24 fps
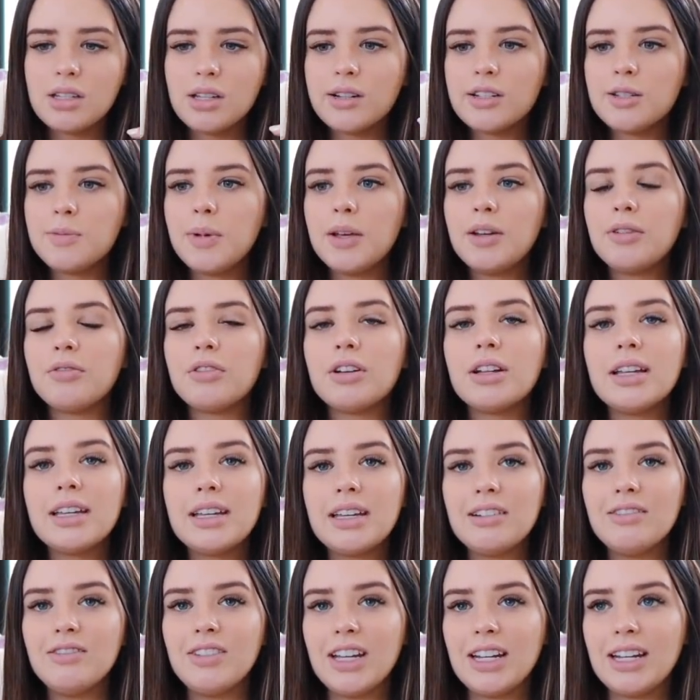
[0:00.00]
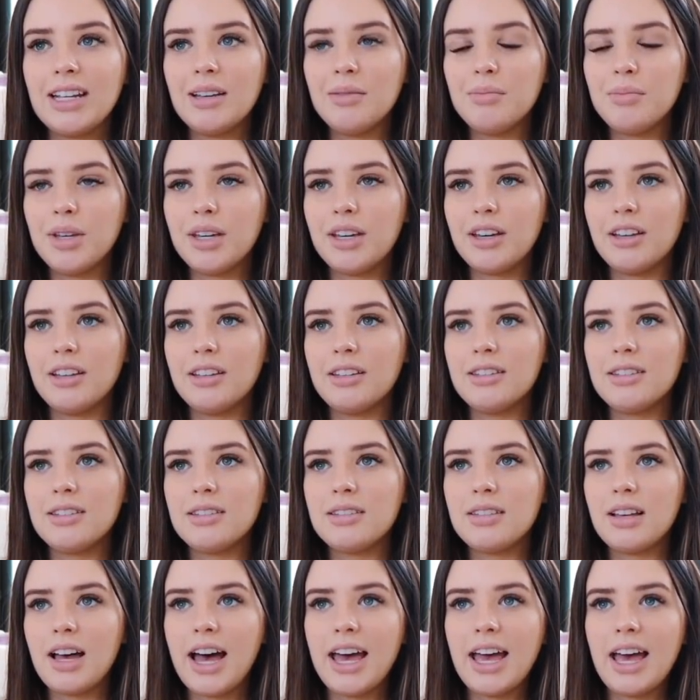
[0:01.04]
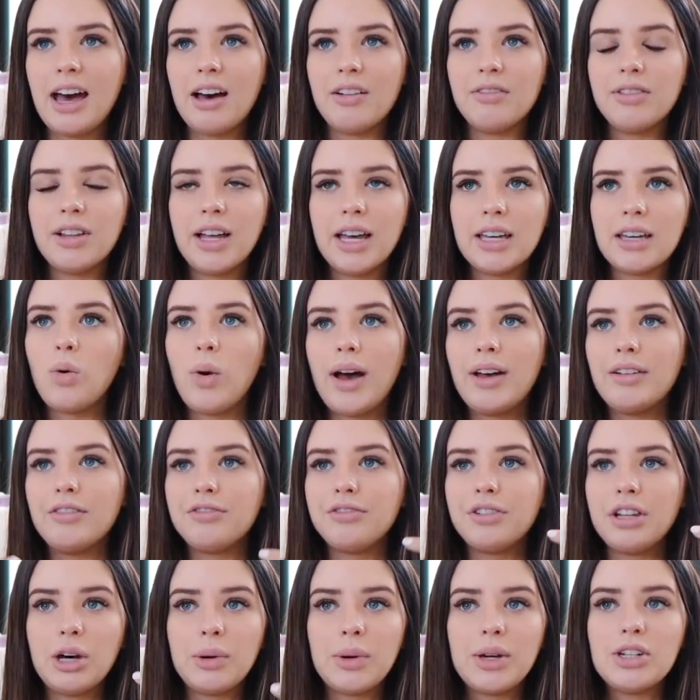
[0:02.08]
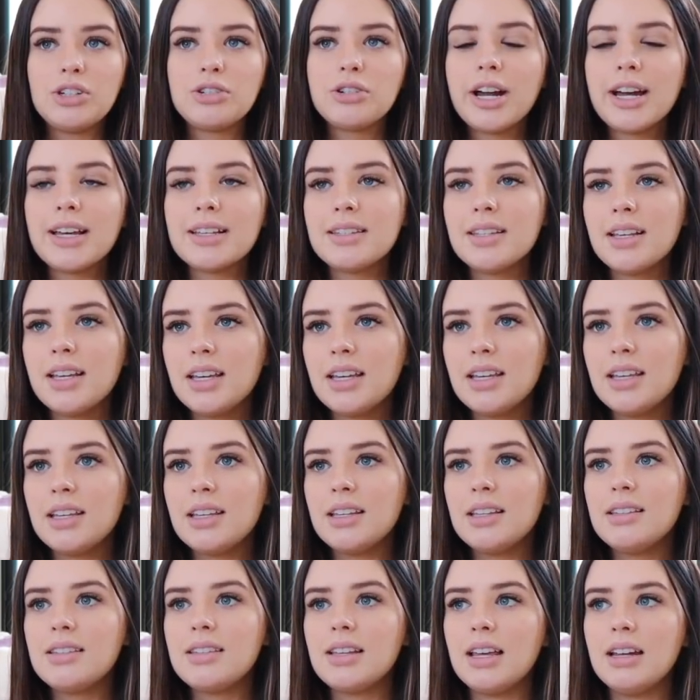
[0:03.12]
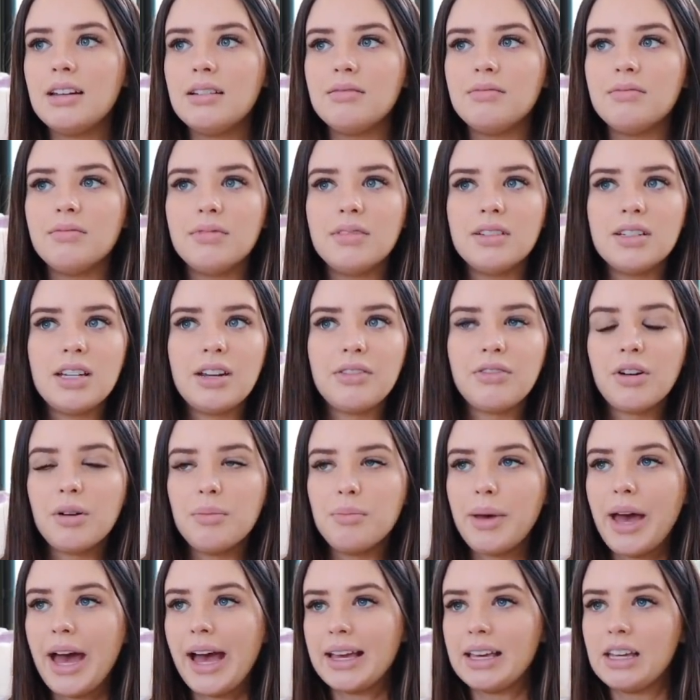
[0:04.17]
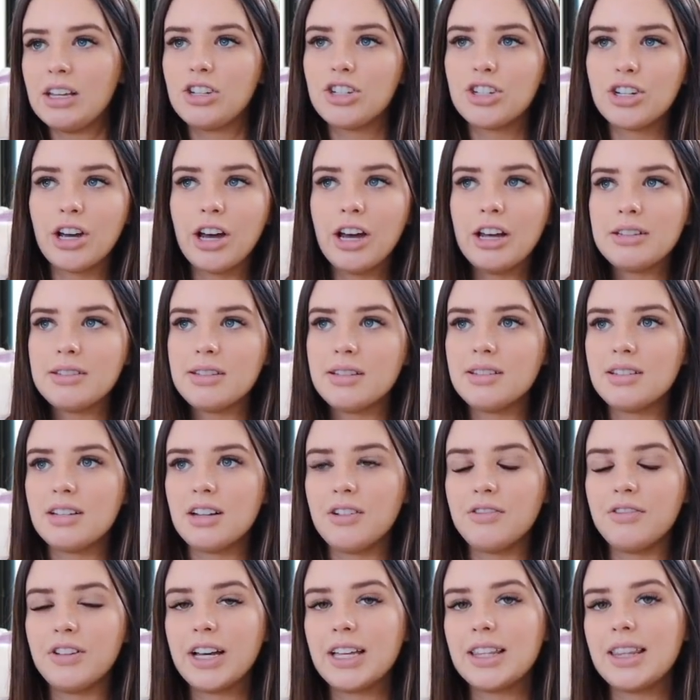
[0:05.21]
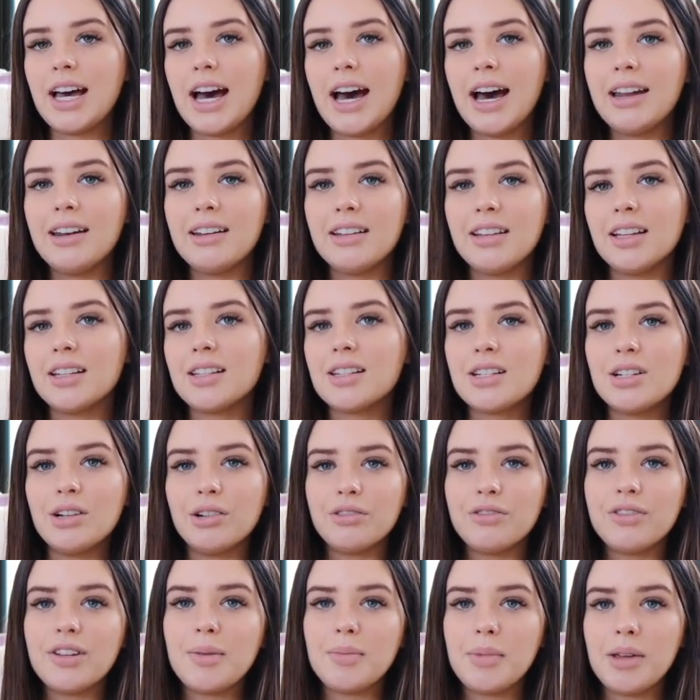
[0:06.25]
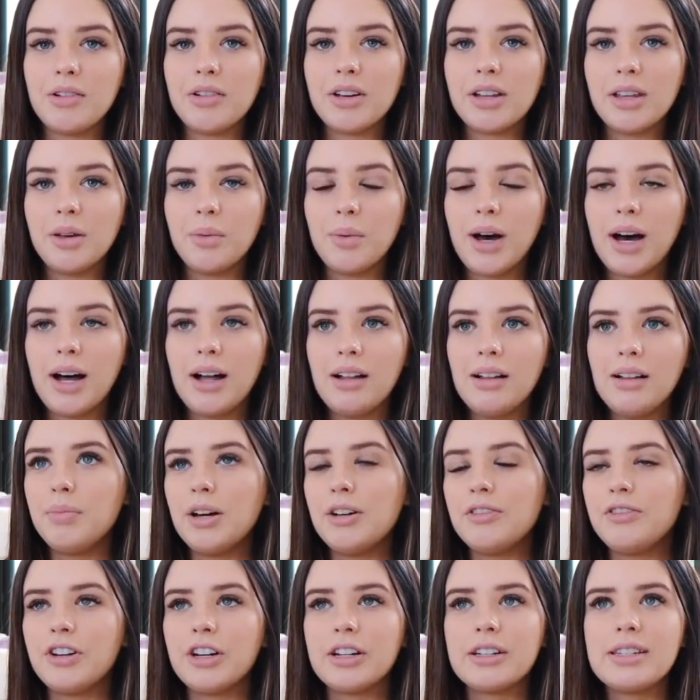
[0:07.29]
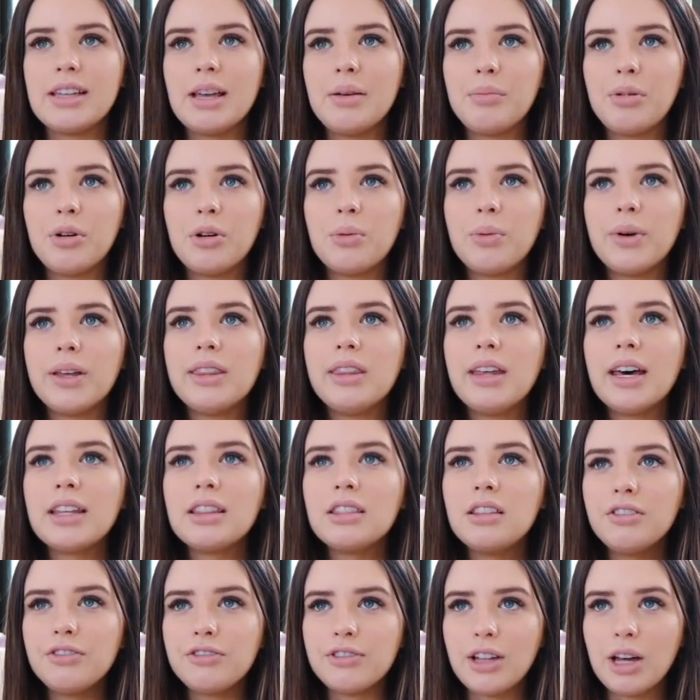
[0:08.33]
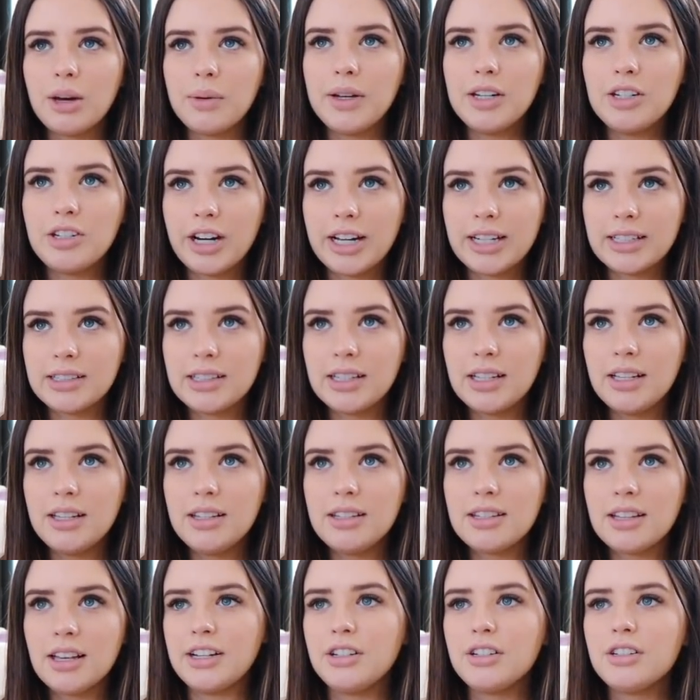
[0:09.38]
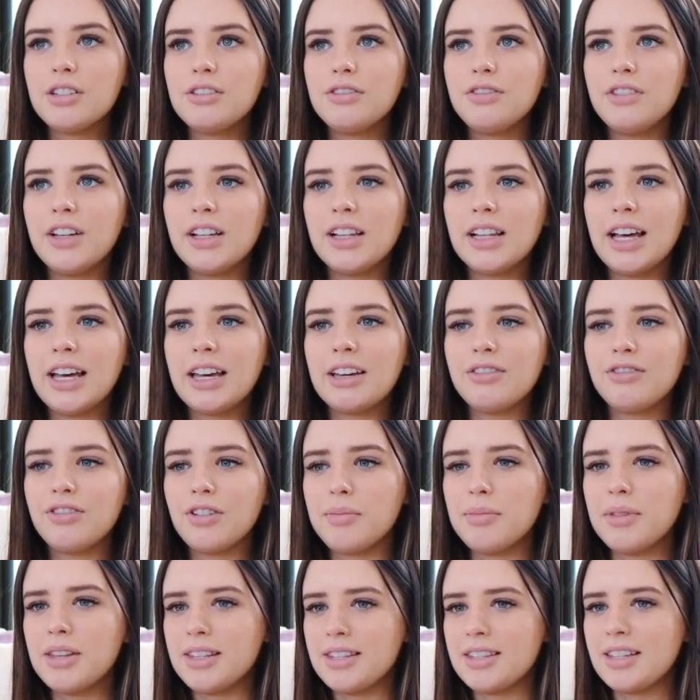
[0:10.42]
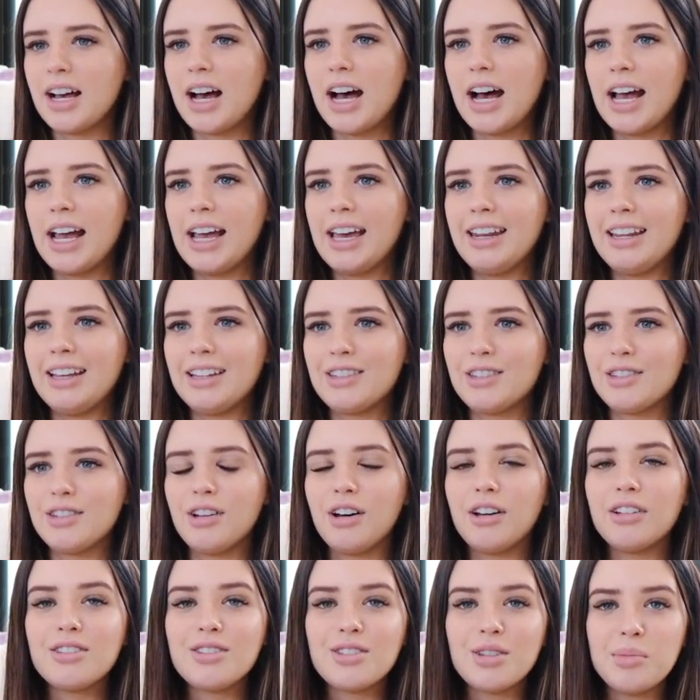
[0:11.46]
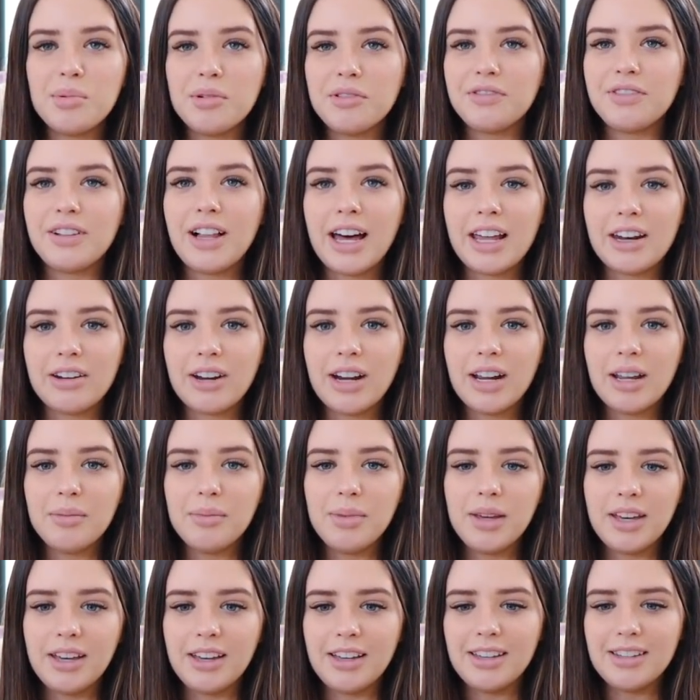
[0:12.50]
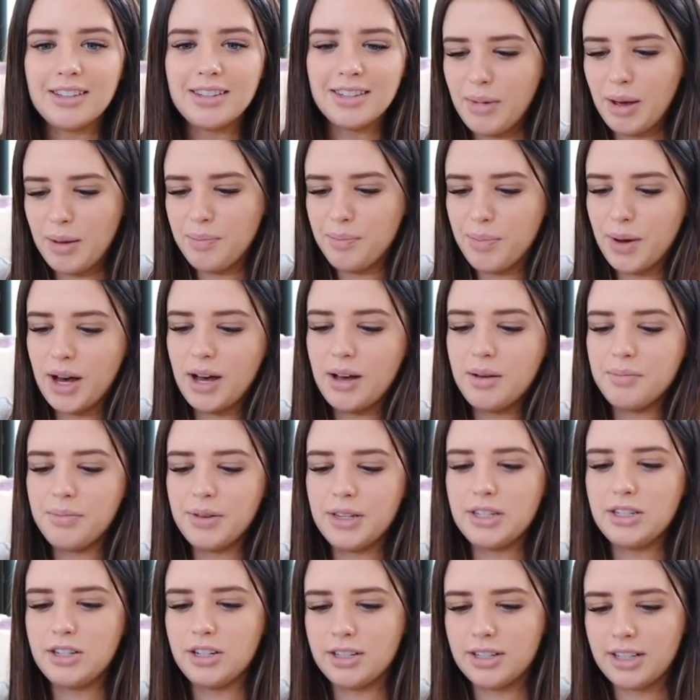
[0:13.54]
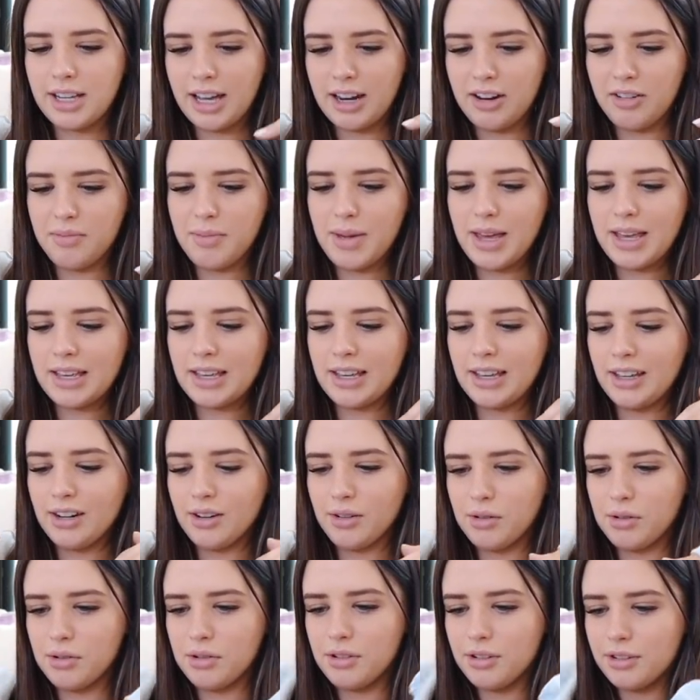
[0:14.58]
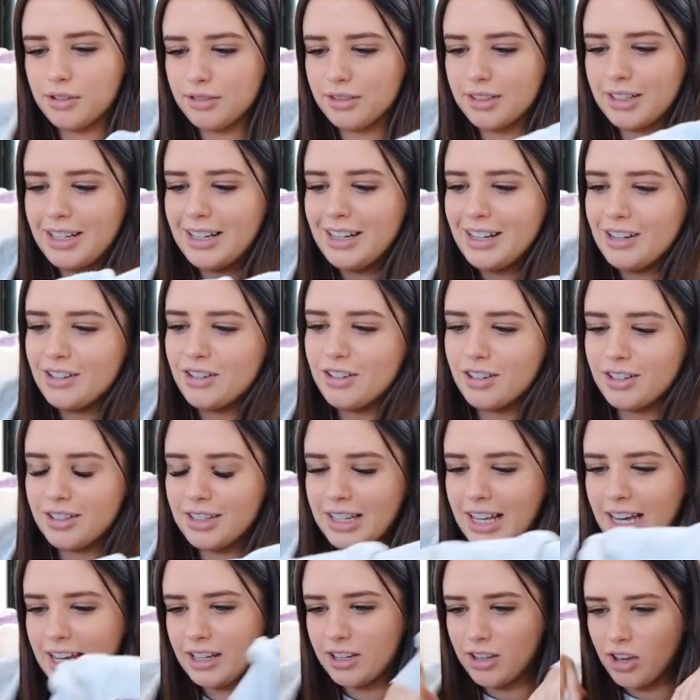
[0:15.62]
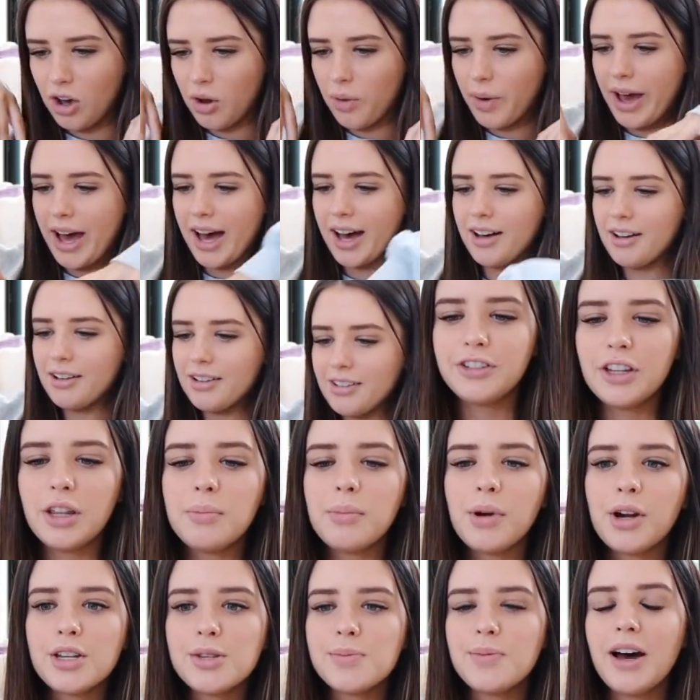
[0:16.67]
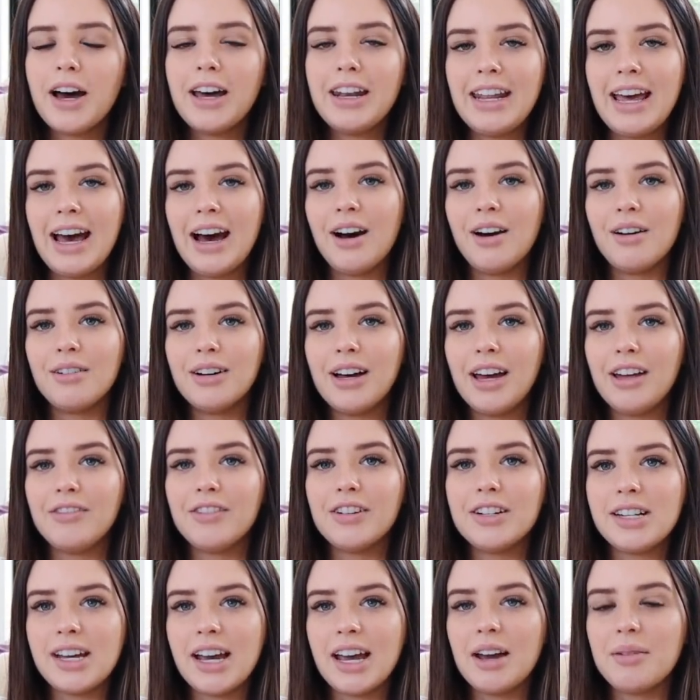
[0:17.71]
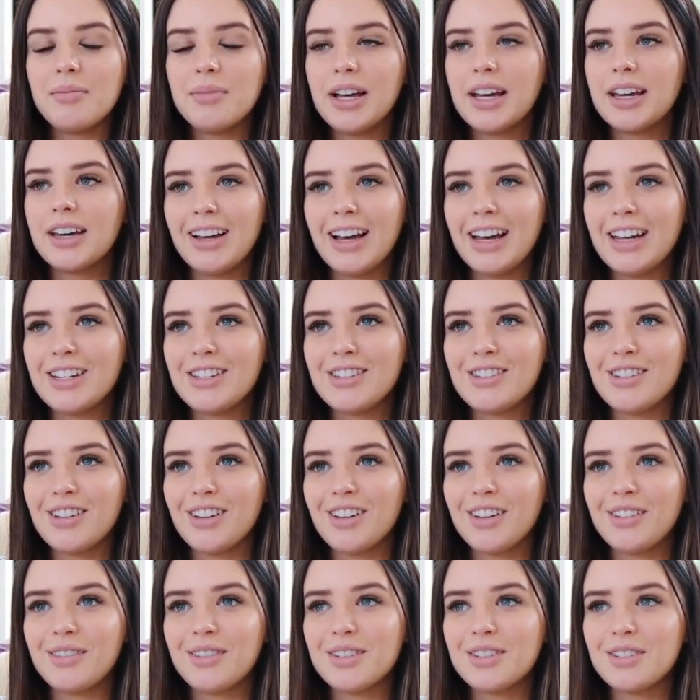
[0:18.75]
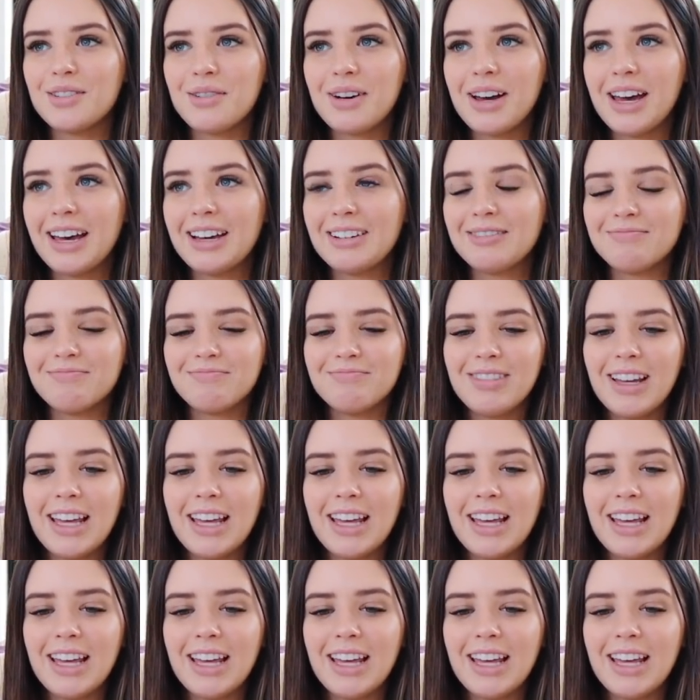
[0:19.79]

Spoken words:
So it's been really convenient because I have like quite flowy dresses and different baggy shirts and stuff like that that still fit me really well. But for example, with like the flowy dresses, I just feel like from the side, it's not super flattering because my bump is just kind of making it all just like go out. For the most part now, every day I'm like, I just don't know what to wear.